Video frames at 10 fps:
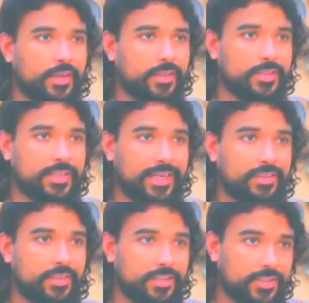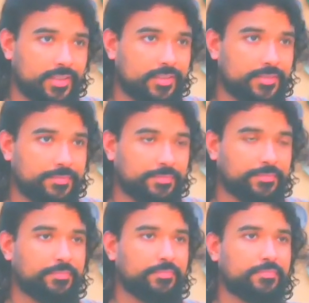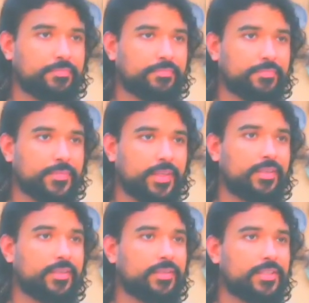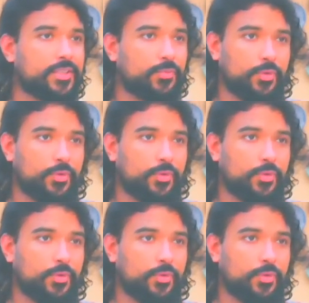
understand each other. It just